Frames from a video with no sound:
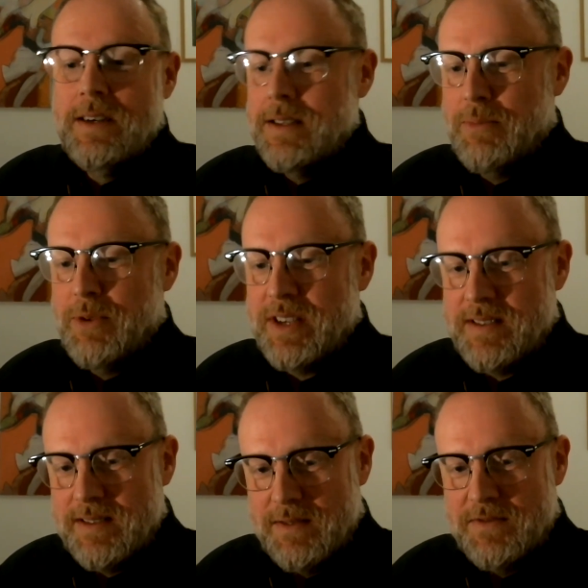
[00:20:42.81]
the
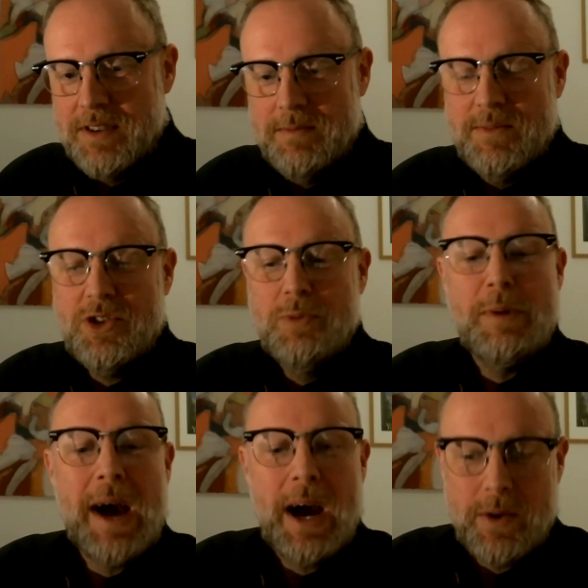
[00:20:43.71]
presence of some
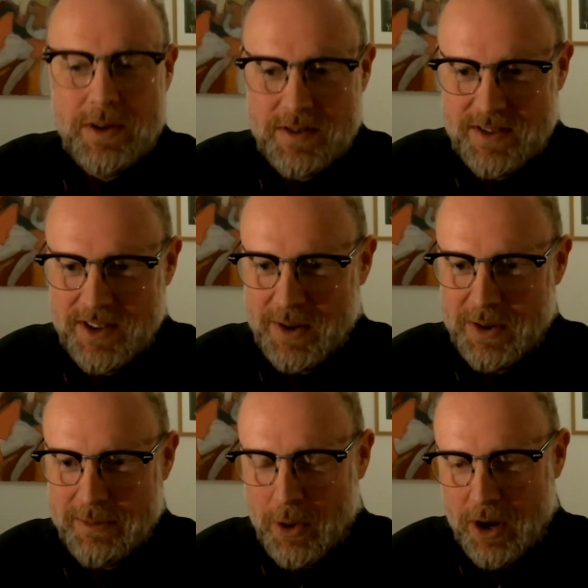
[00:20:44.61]
superpowers, you know, on
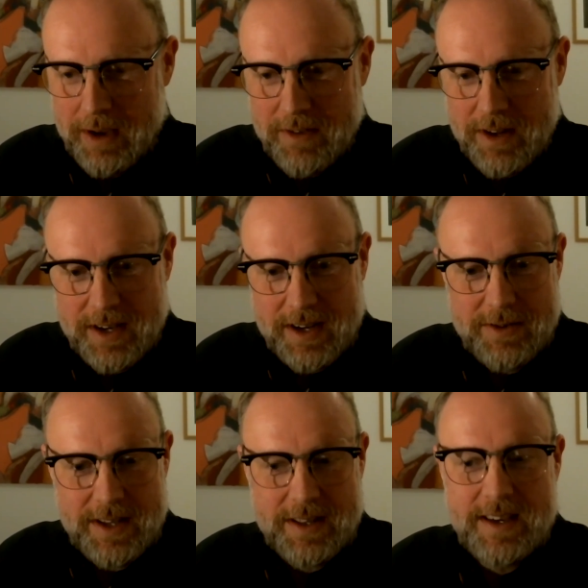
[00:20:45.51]
the board level,
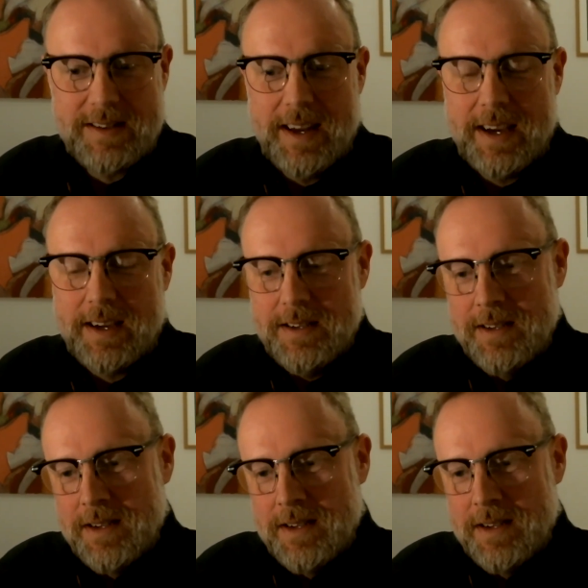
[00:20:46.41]
including things like a,